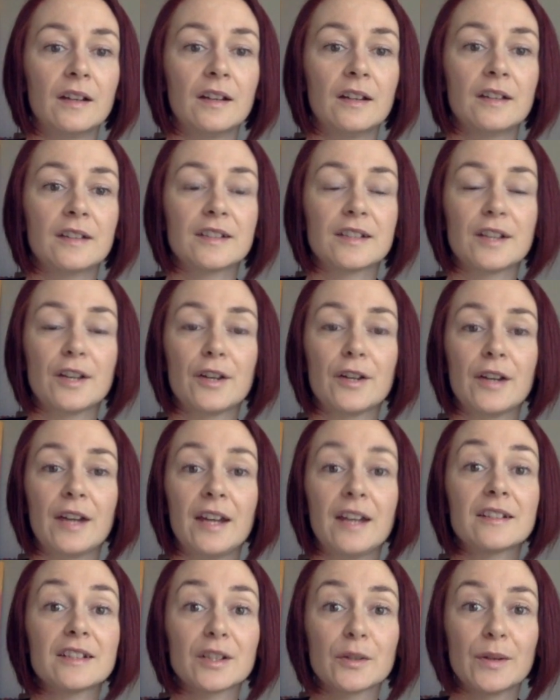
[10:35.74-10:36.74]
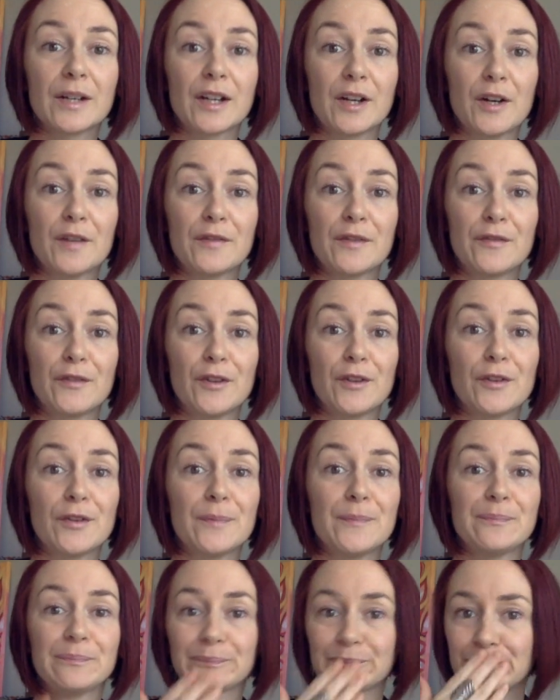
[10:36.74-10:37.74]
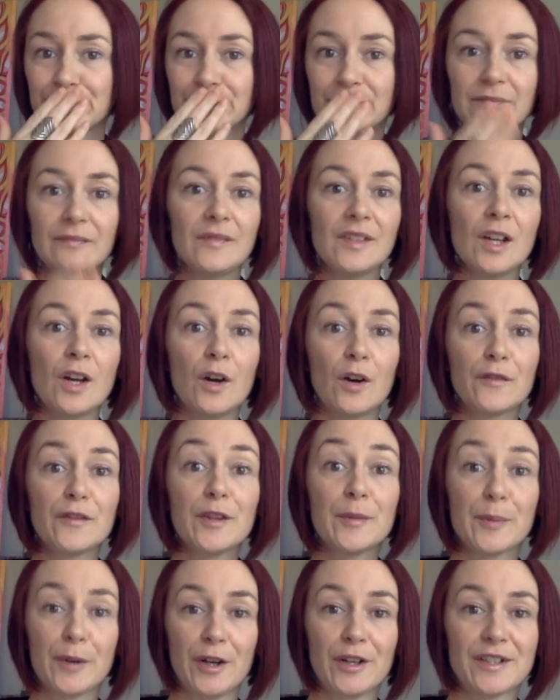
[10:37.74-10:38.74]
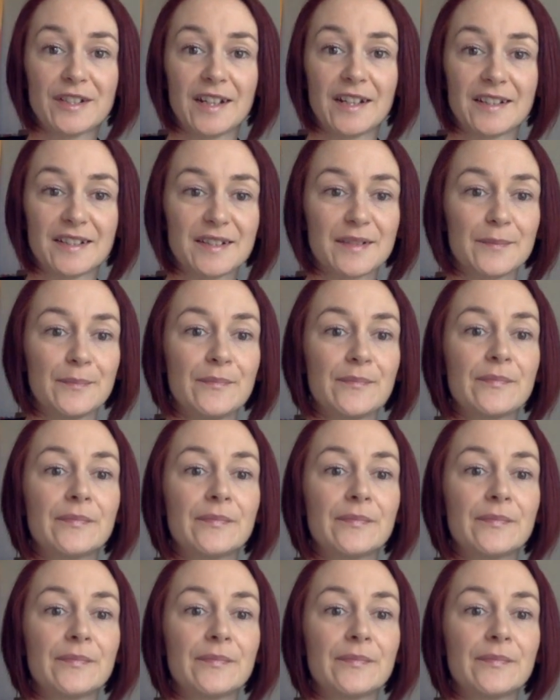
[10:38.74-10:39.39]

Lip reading: So here's a quick overview of the process.